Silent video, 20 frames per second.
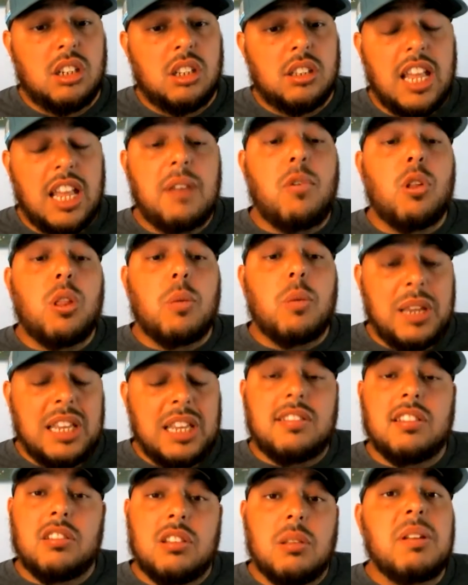They have all the
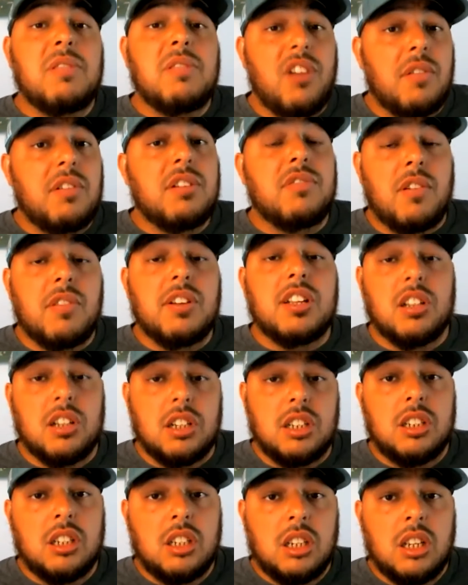pieces to be very, very
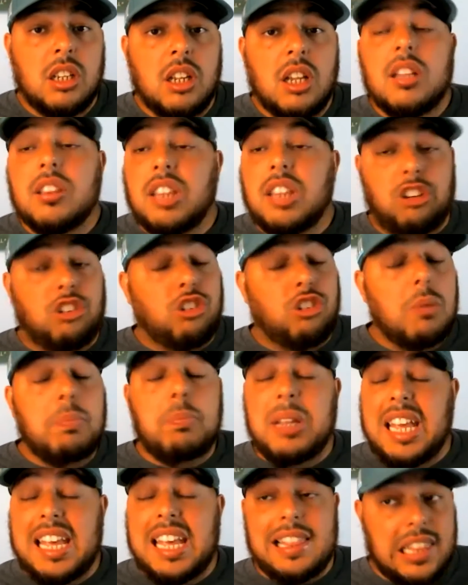good. They should
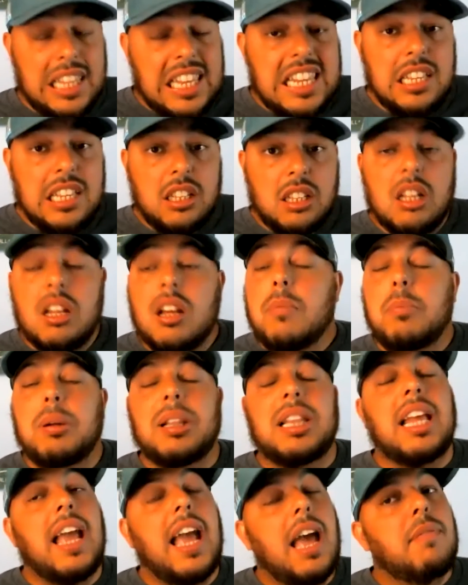be elite, but
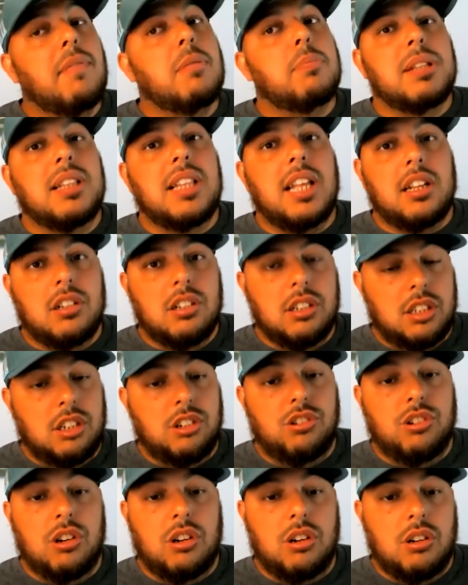they haven't been that good
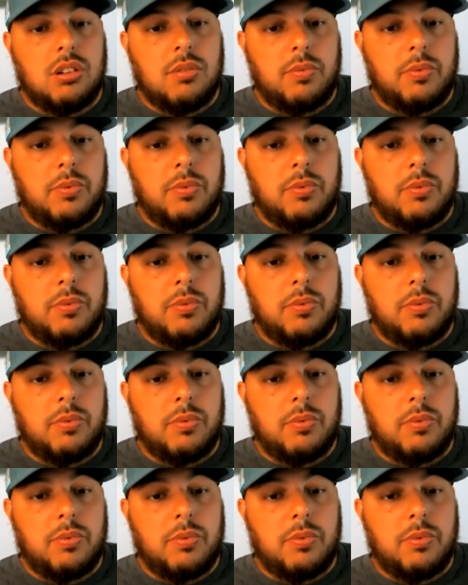this year.